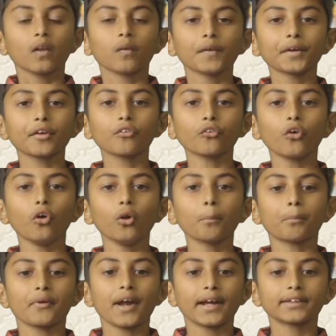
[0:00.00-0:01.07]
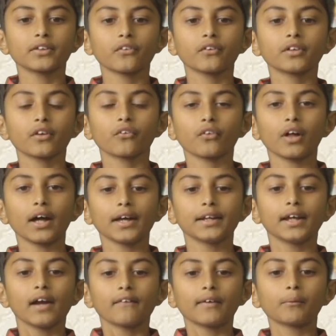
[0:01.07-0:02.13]
Let us all practice and decide
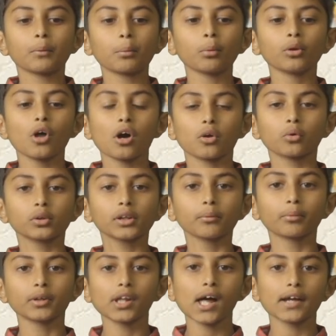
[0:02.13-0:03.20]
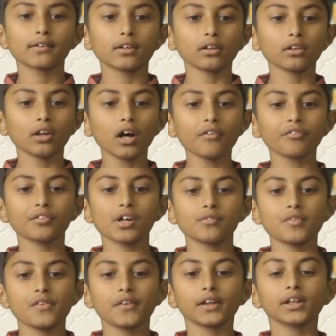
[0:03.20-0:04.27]
that we will not only rely on Allah for
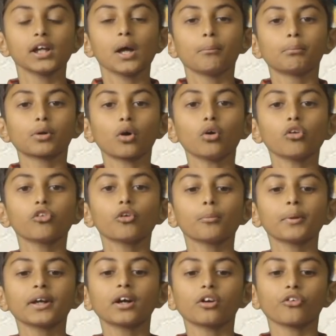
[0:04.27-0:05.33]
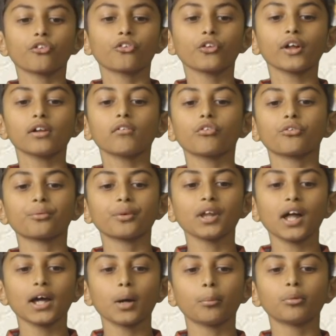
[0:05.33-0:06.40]
everything, but also make ourselves
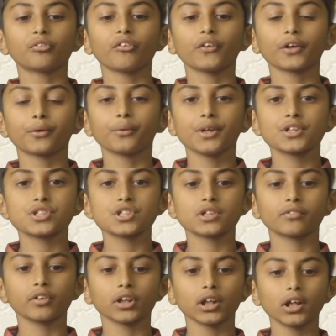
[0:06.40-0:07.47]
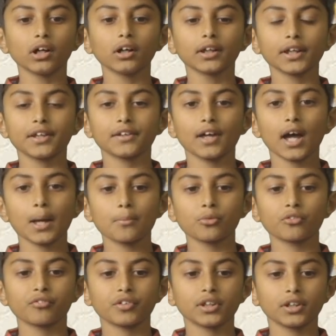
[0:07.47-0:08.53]
reliable for the creation of Allah in times
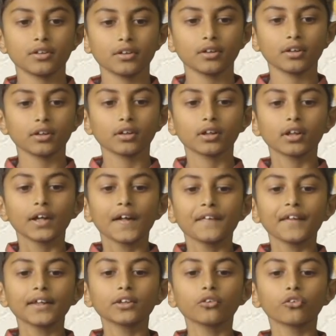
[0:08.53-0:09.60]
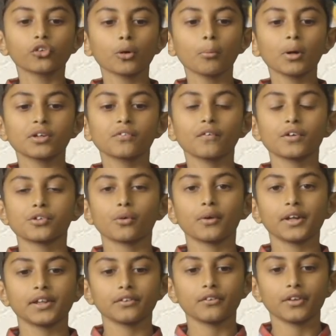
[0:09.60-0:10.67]
of need. Thank you so much for
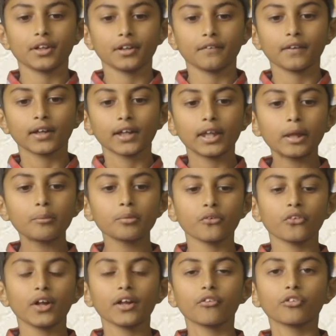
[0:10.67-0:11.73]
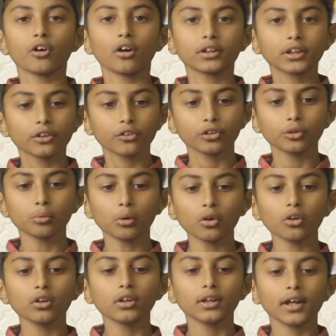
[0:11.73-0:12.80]
joining today. It was nice talking to you
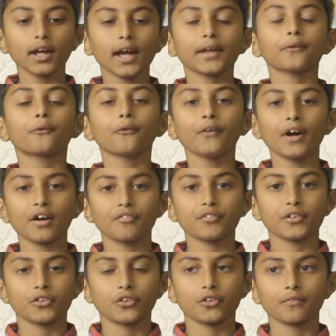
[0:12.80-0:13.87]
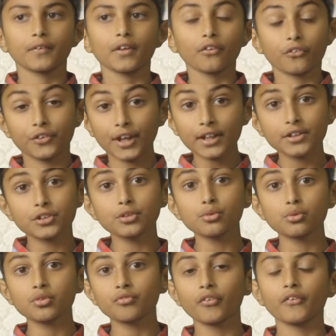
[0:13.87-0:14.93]
all, and khudafis. Stay
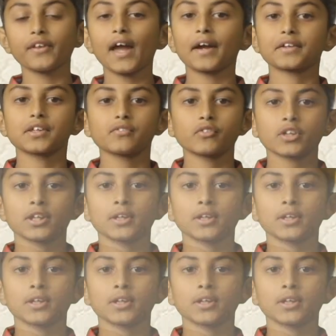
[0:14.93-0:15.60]
tuned for the activity.